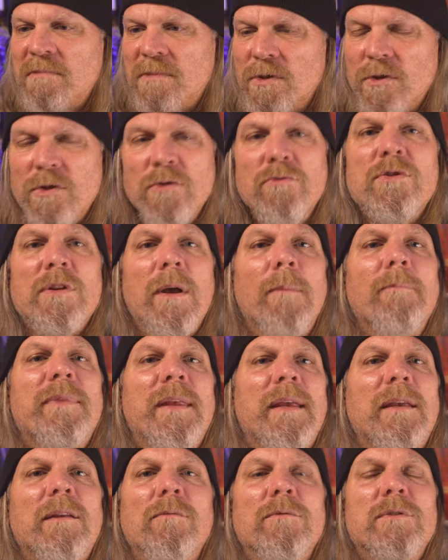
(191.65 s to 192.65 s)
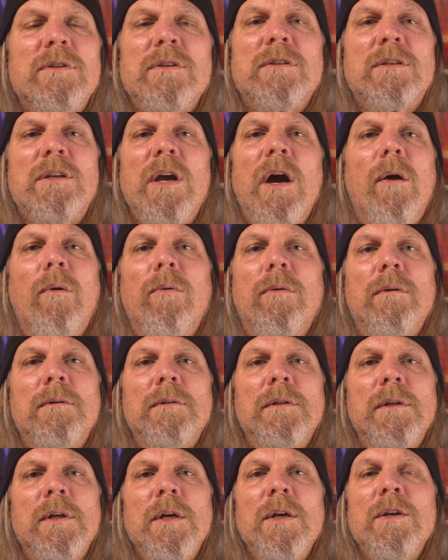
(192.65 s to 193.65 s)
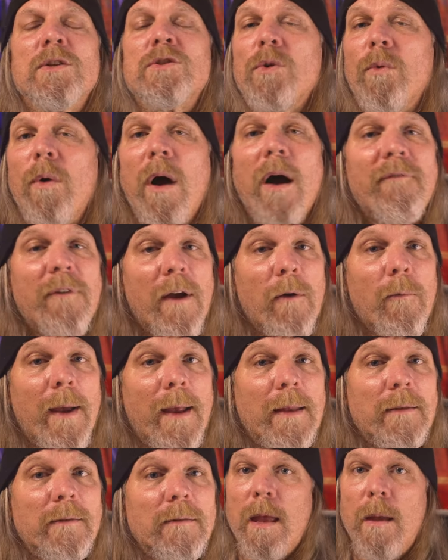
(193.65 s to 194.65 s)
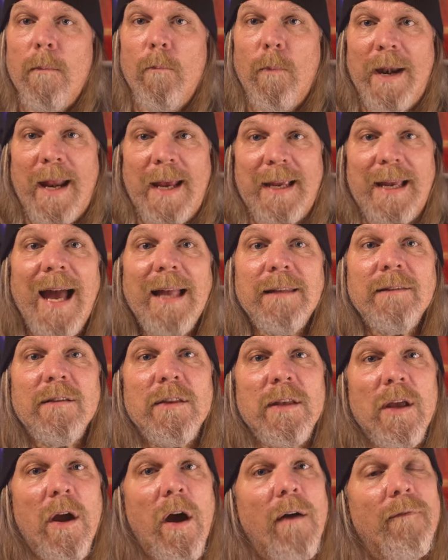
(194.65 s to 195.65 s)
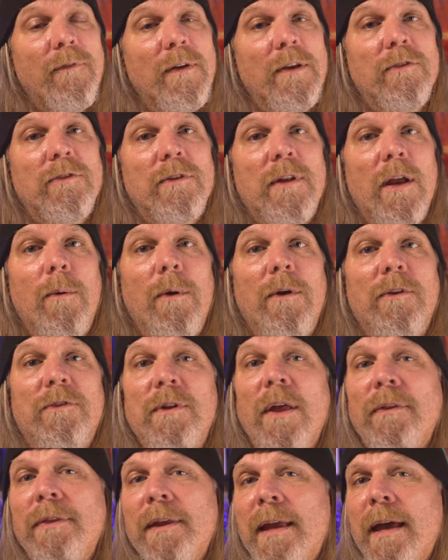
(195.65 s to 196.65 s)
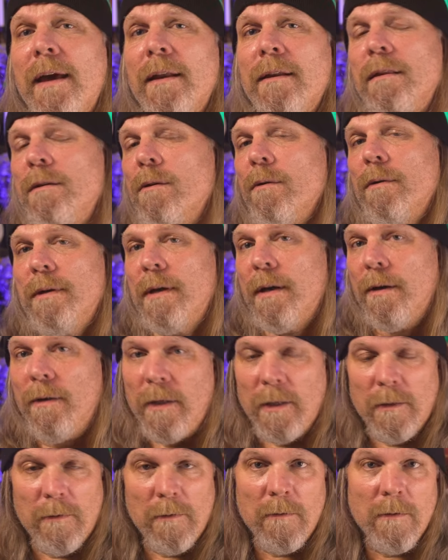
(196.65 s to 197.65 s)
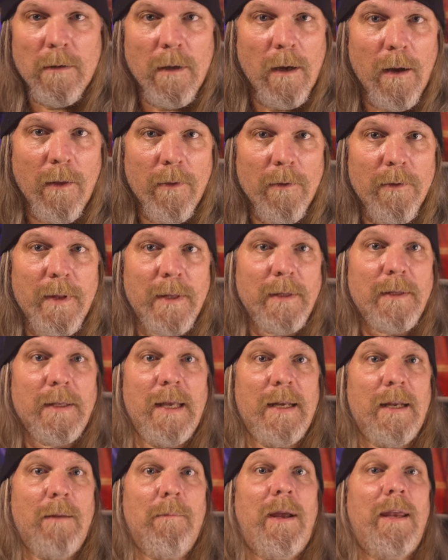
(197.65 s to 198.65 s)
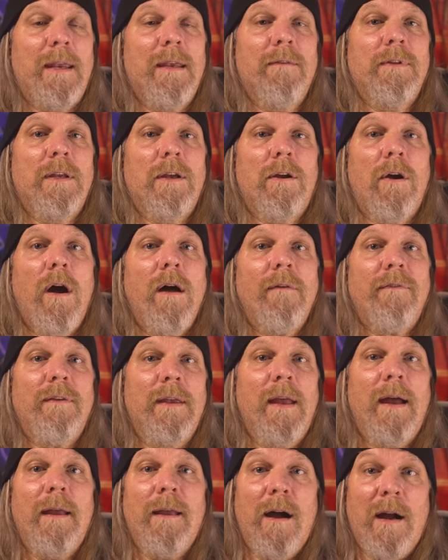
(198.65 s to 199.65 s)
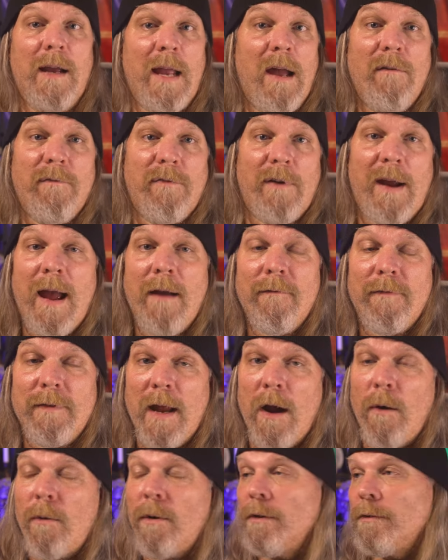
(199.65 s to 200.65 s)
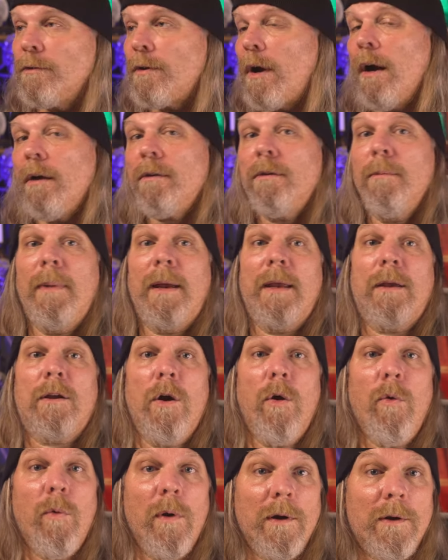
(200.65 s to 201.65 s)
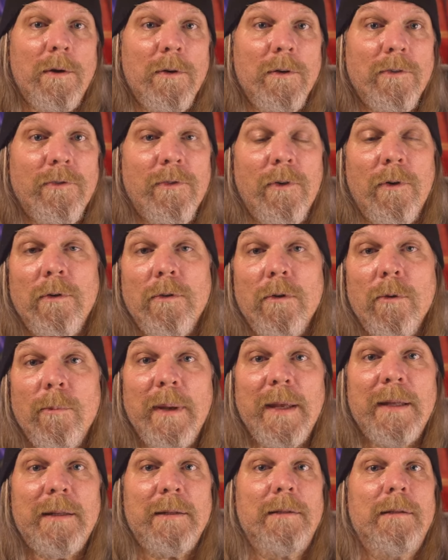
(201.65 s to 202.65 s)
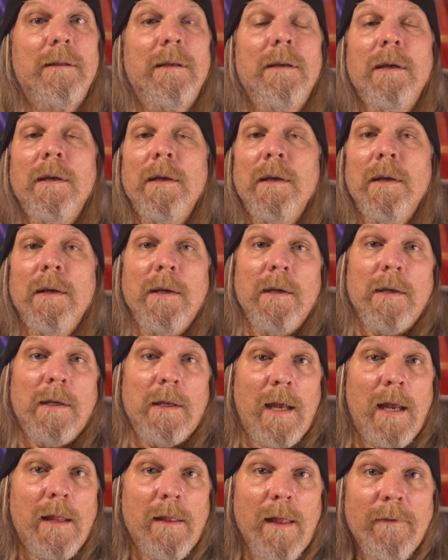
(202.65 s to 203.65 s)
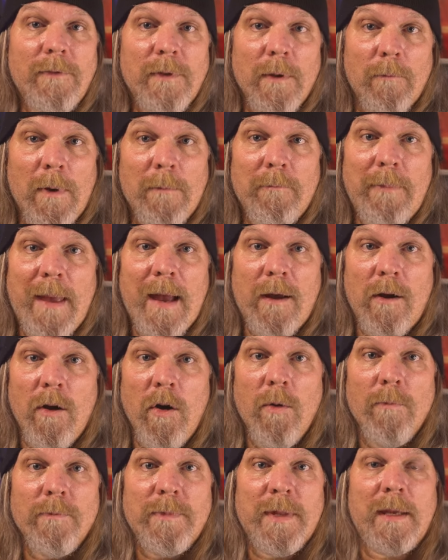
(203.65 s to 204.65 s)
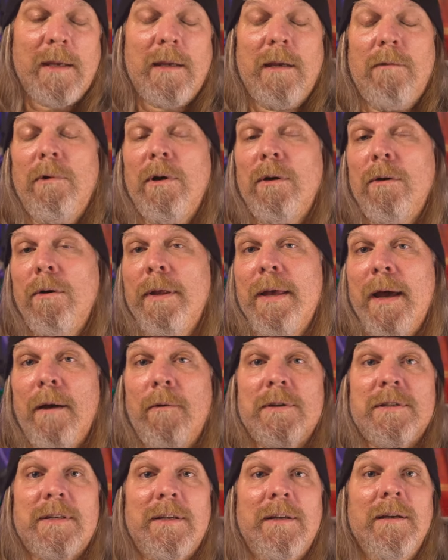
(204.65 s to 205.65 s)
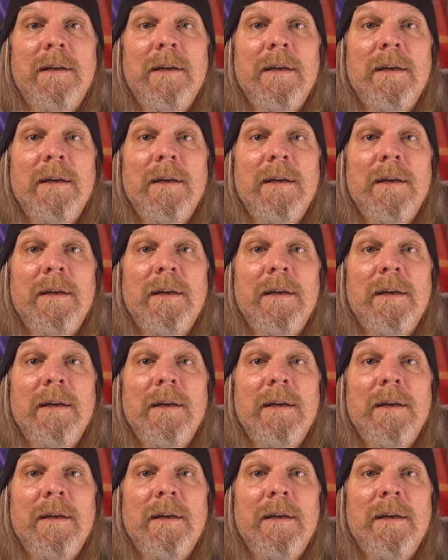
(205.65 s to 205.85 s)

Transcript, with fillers: do something, you know, just go. So off I went. When I got to the office, there was nothing out of the ordinary, and other than getting my evening coffee, I hung out for half an hour and talked to my coworkers for a little bit, and then I left and went back home thinking, well, that was a